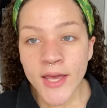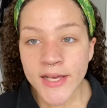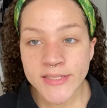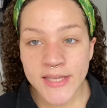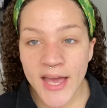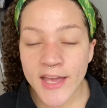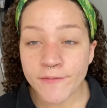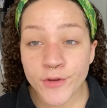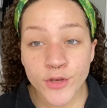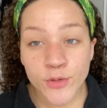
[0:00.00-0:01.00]
is that
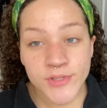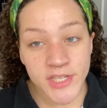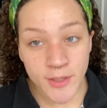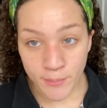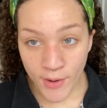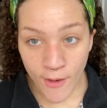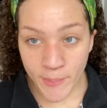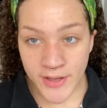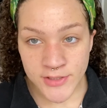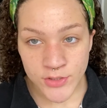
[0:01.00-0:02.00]
if you're using a brow
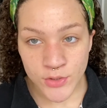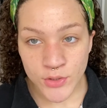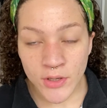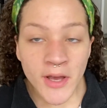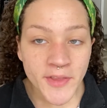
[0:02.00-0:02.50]
pencil